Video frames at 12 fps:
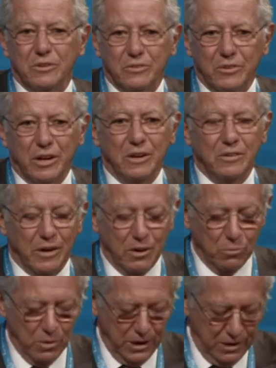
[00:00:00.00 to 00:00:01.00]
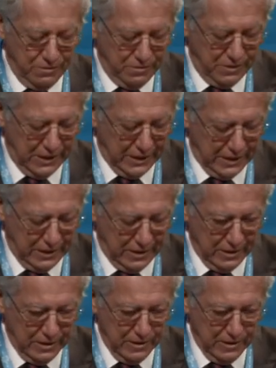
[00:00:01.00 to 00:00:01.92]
to change our way of thinking.